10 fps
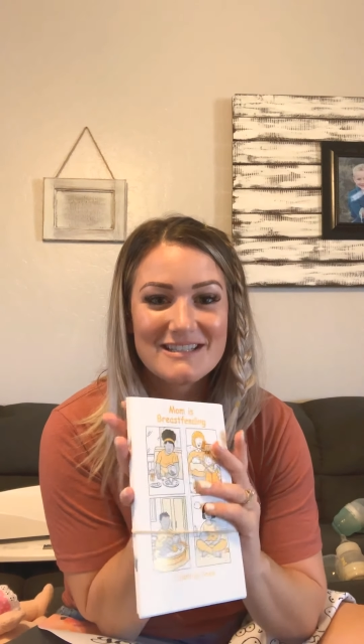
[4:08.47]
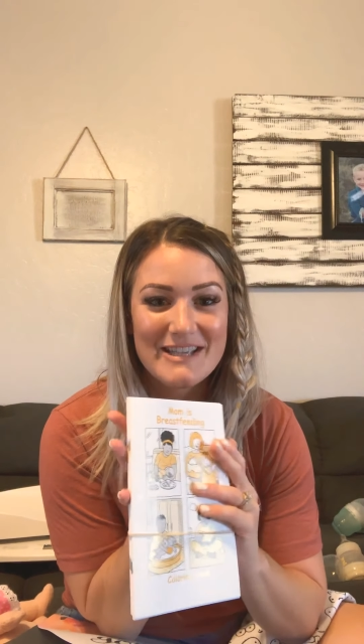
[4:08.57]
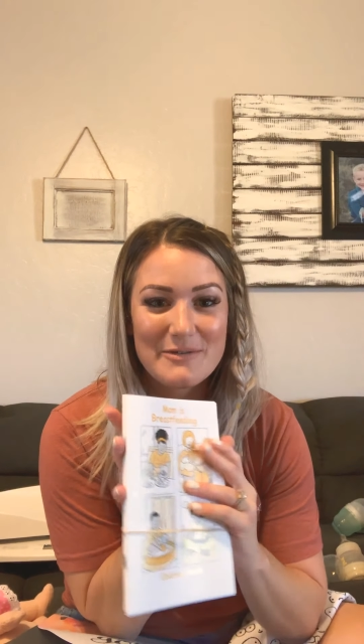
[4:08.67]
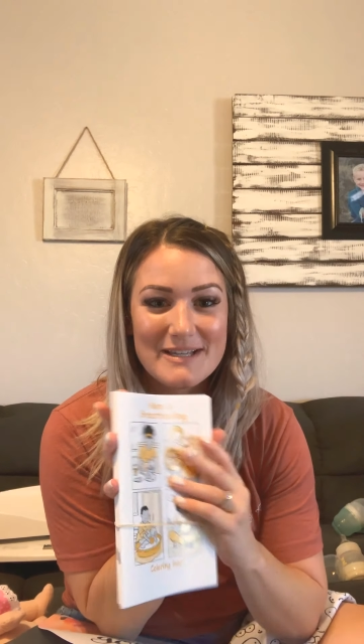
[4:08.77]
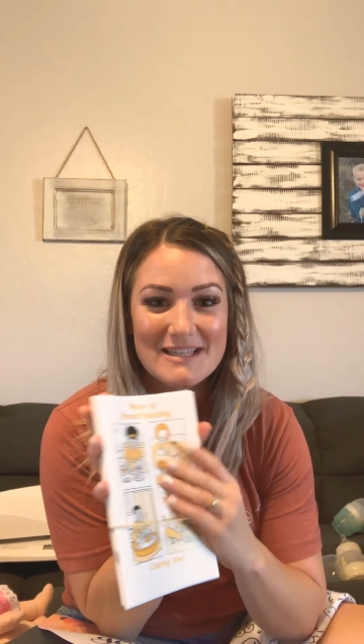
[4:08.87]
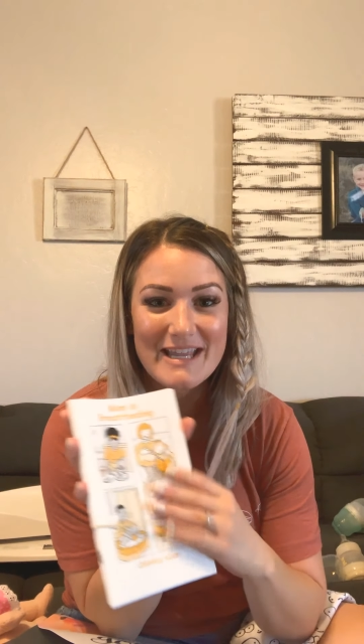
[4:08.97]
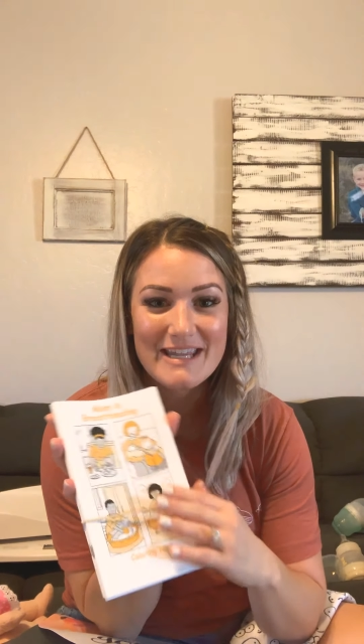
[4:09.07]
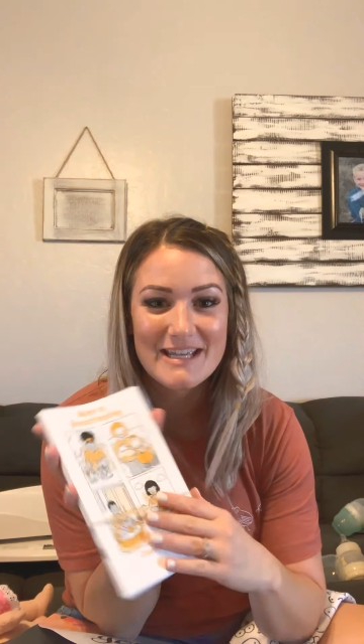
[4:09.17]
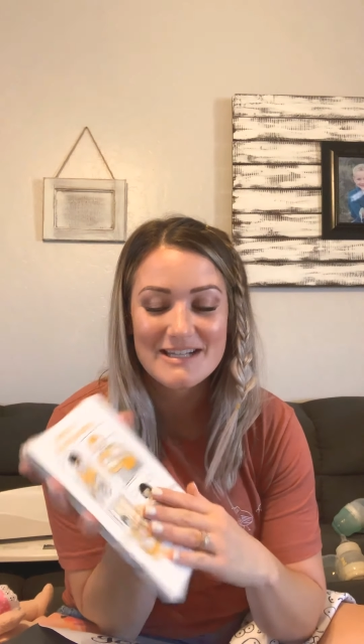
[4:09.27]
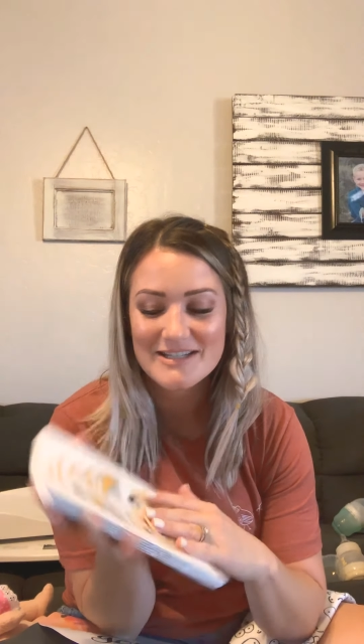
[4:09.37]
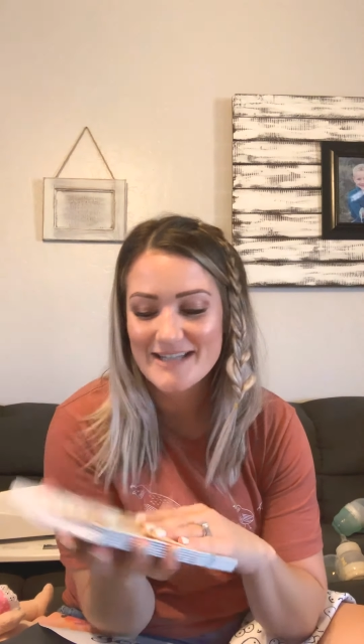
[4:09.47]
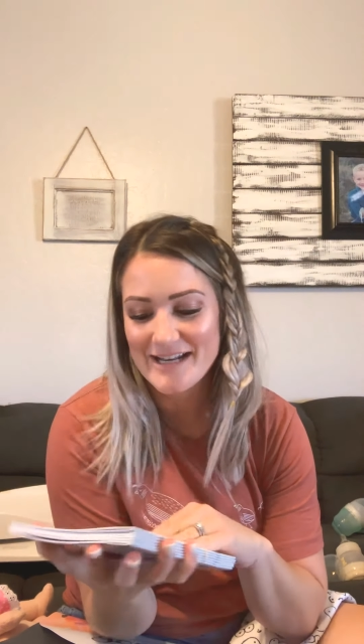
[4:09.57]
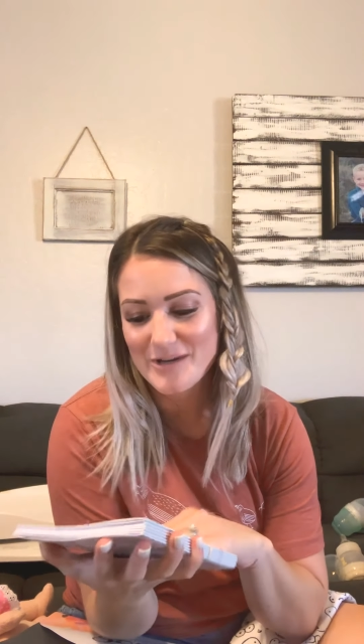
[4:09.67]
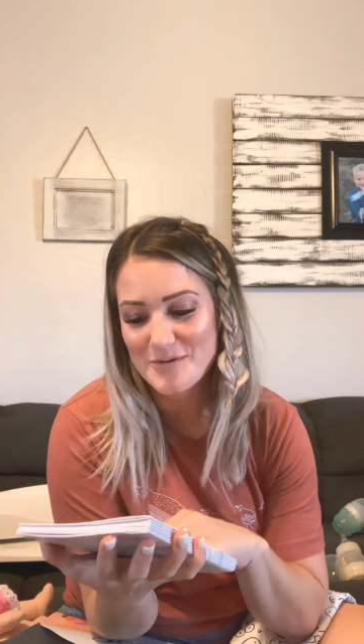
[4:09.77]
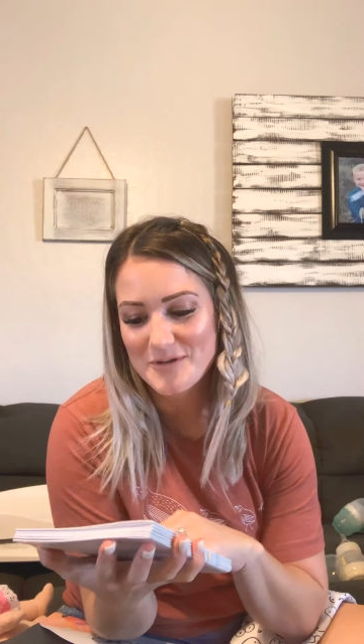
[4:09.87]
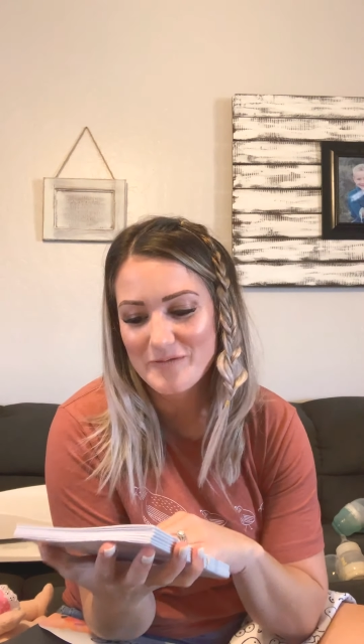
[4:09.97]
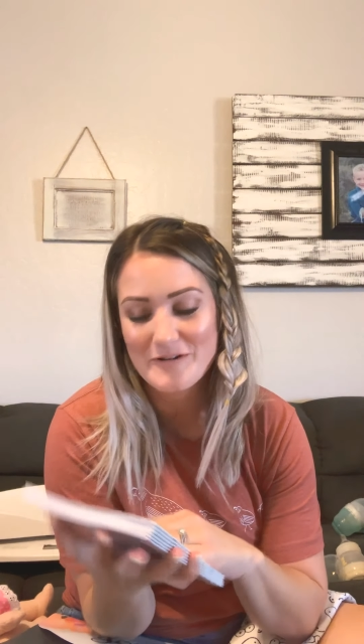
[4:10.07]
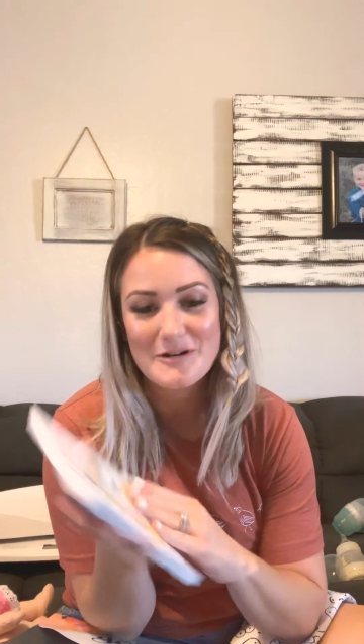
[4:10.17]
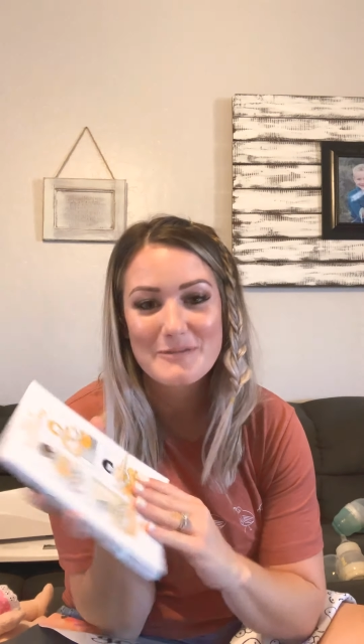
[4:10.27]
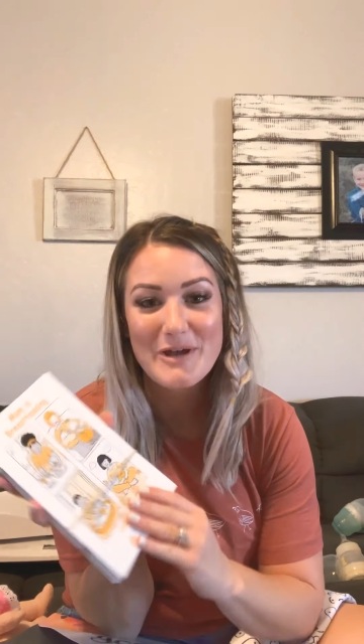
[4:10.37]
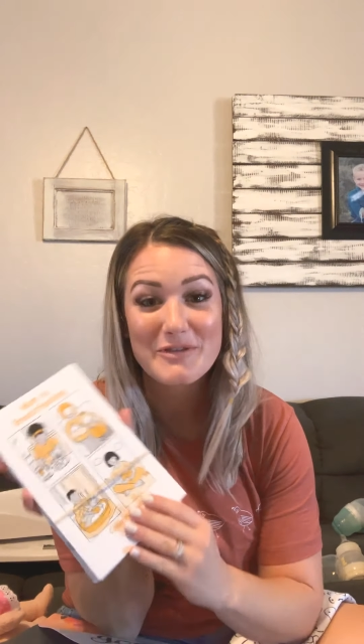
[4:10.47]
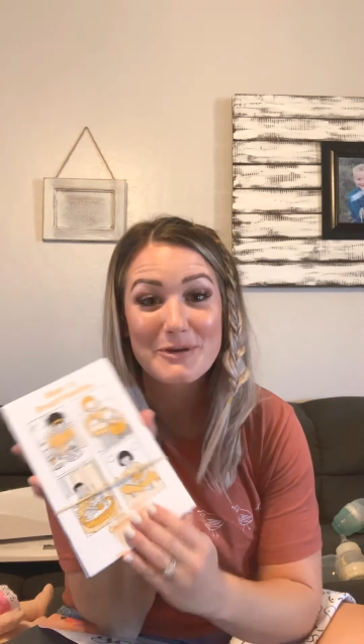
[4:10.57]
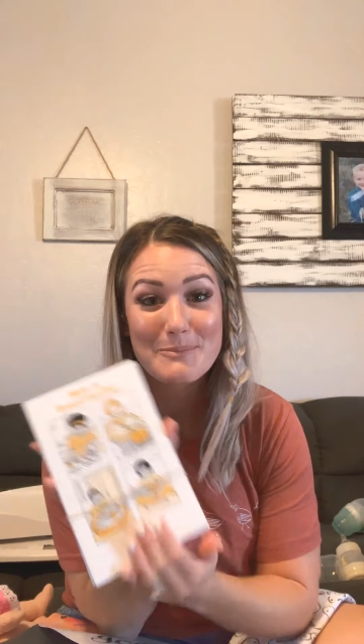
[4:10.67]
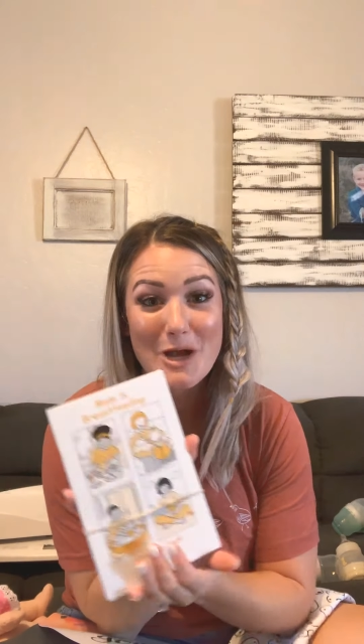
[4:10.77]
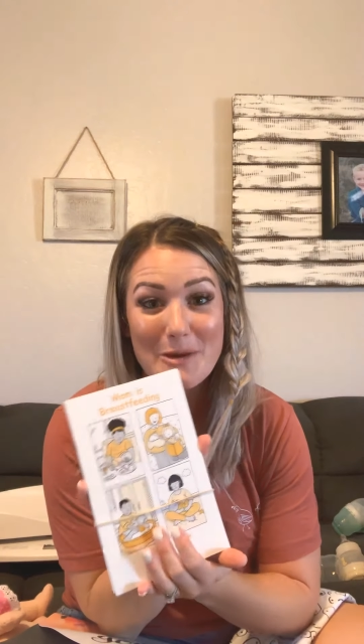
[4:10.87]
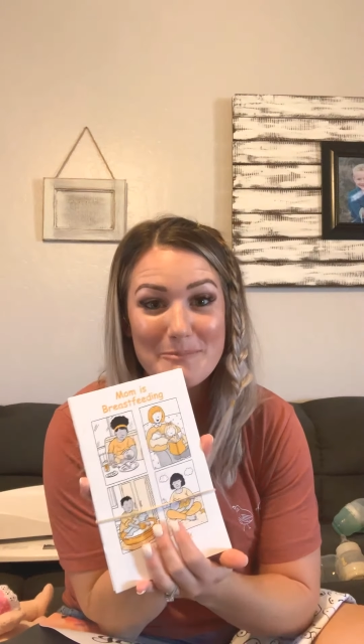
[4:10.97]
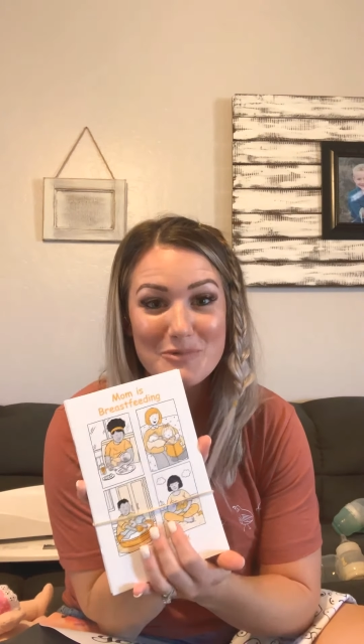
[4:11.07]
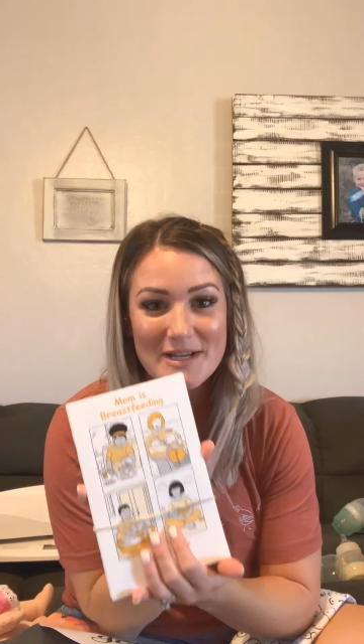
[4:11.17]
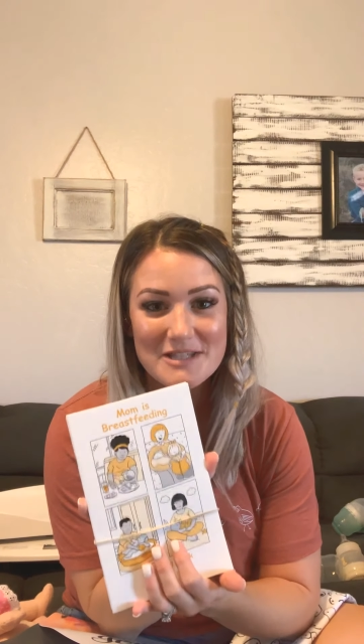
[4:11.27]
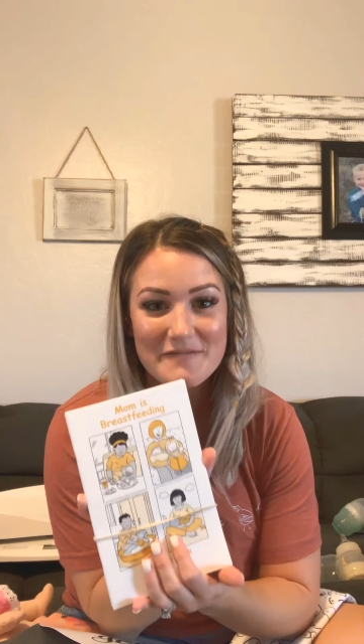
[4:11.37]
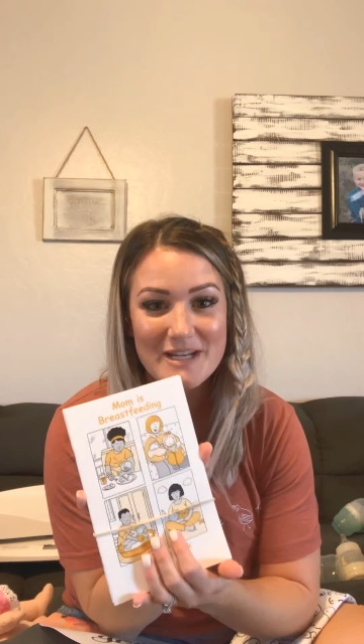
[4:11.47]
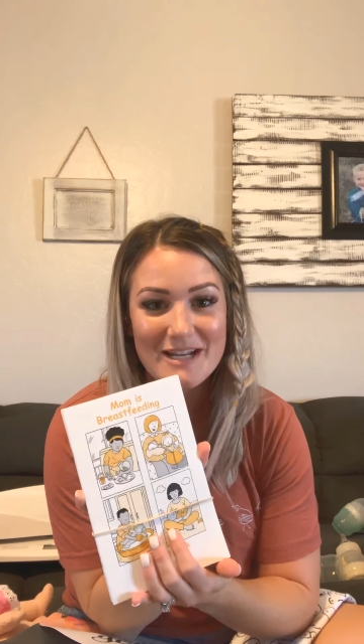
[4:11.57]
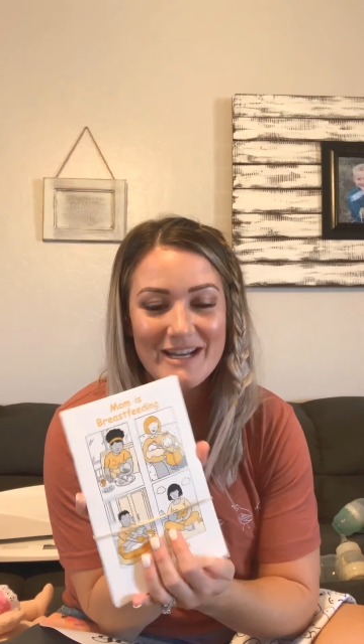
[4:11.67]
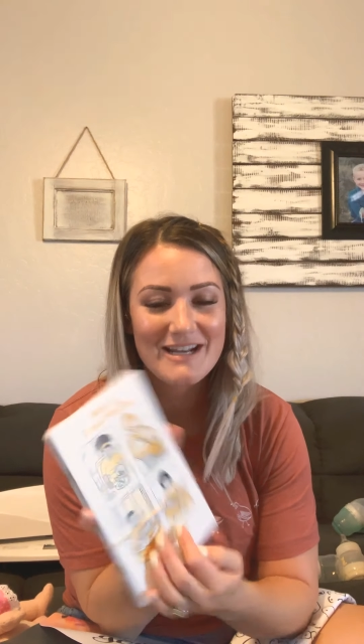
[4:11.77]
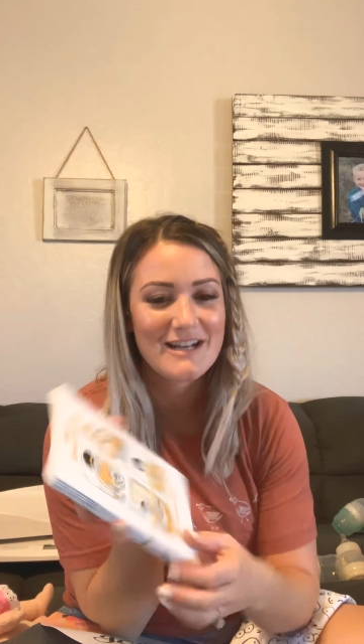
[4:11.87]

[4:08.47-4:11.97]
They always like it. Just kind of goes over about their mom breastfeeding,